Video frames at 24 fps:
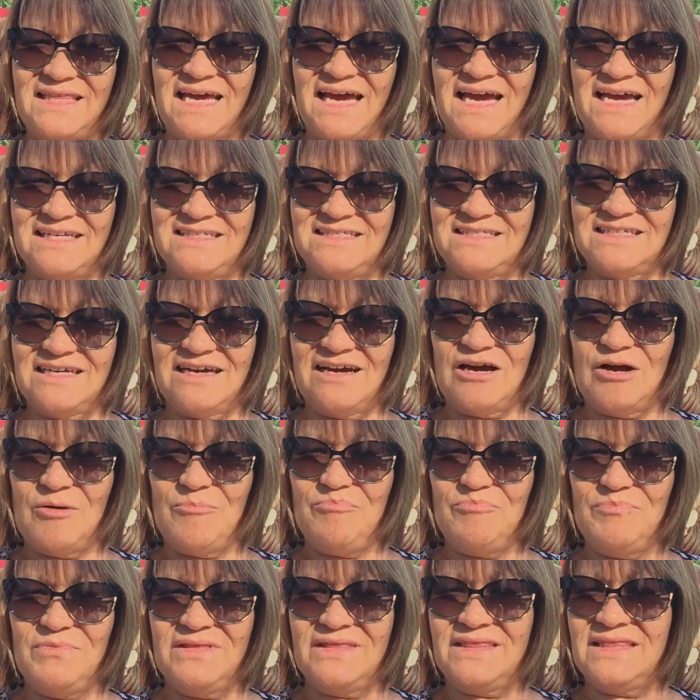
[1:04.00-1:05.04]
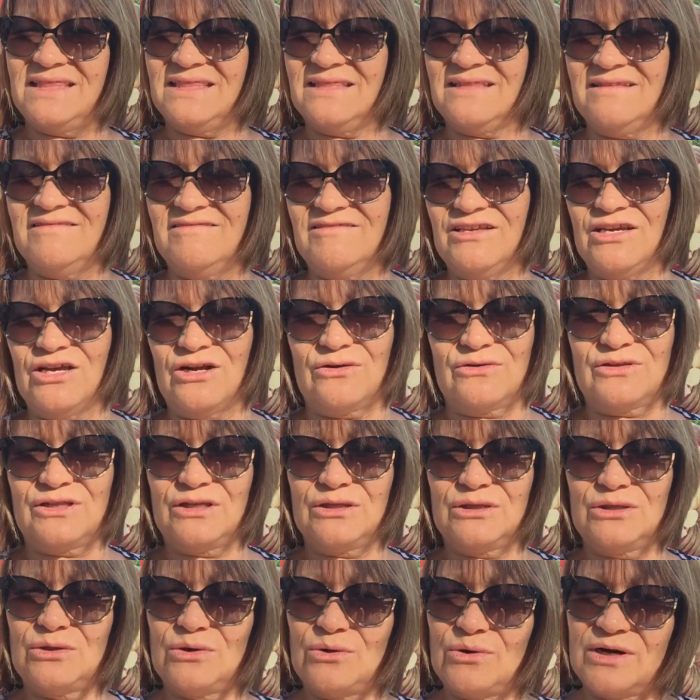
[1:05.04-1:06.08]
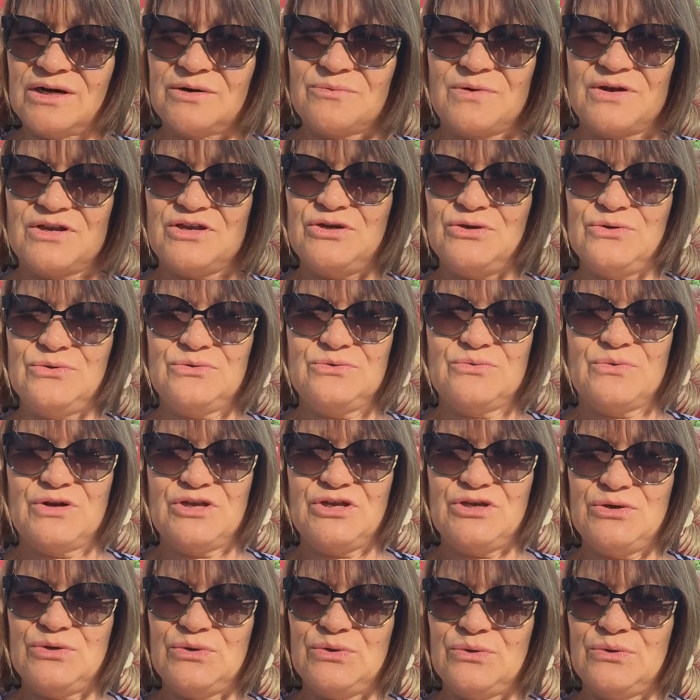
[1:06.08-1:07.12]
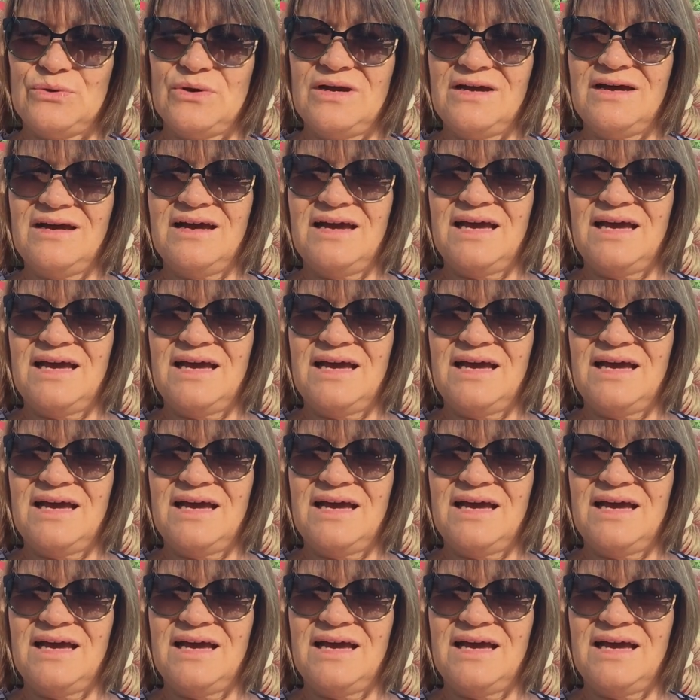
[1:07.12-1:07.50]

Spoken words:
That you know, the Lord, when you